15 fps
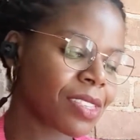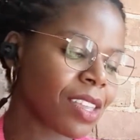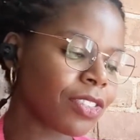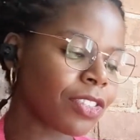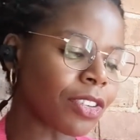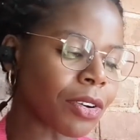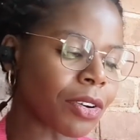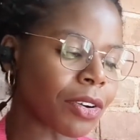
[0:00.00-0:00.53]

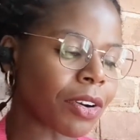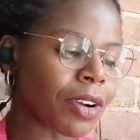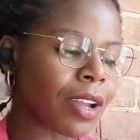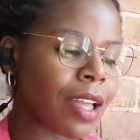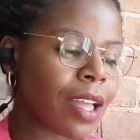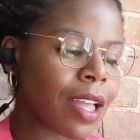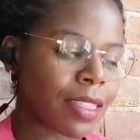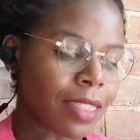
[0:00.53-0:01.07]
So
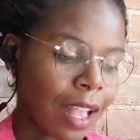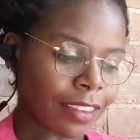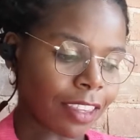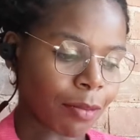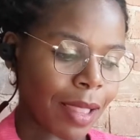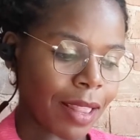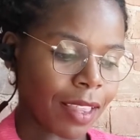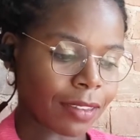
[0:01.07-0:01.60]
that's
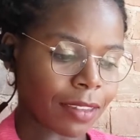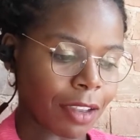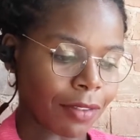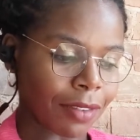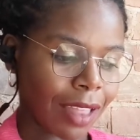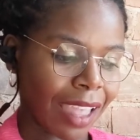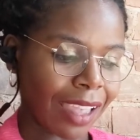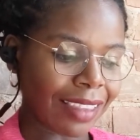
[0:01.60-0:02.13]
on my list
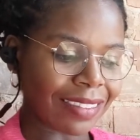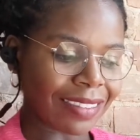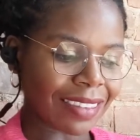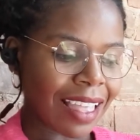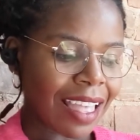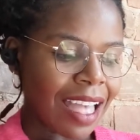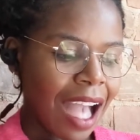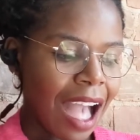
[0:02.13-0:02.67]
of likes.
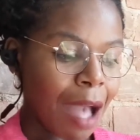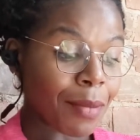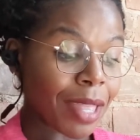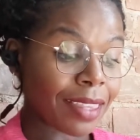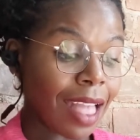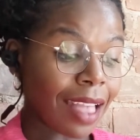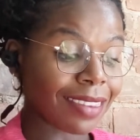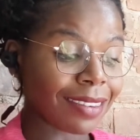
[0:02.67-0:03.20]
My
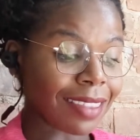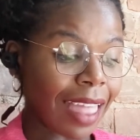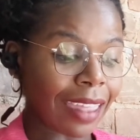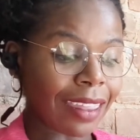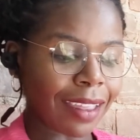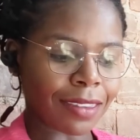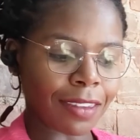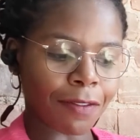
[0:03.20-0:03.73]
next
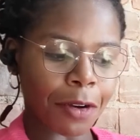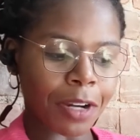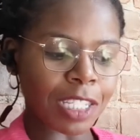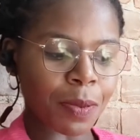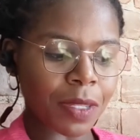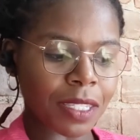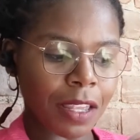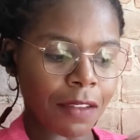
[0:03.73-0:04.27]
like, it's a very
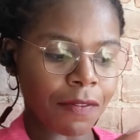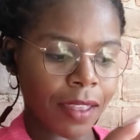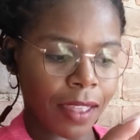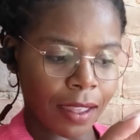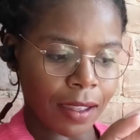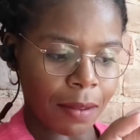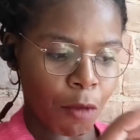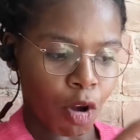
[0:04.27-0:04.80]

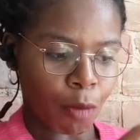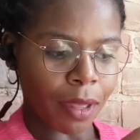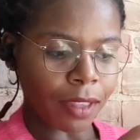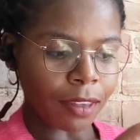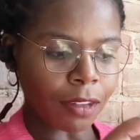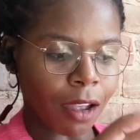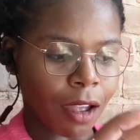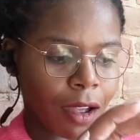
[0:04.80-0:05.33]
specific
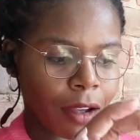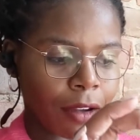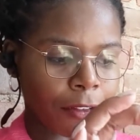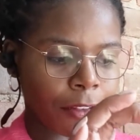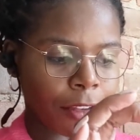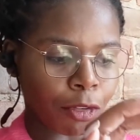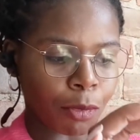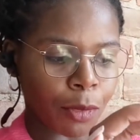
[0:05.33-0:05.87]
moment
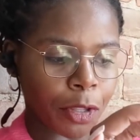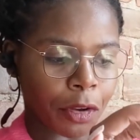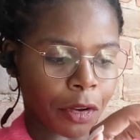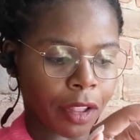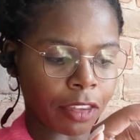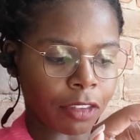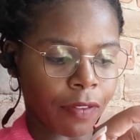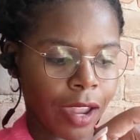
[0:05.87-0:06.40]
of the
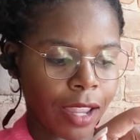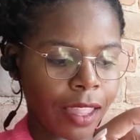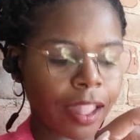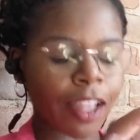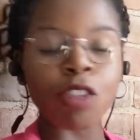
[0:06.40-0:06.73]
Numenorians fighting.